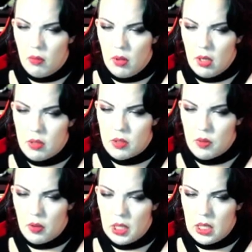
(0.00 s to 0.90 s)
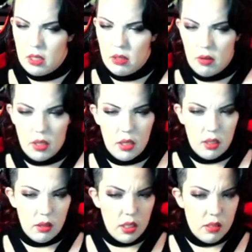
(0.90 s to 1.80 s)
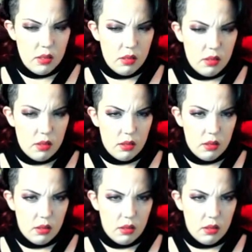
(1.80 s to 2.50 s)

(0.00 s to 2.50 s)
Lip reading: What else do I need to do? I think that's...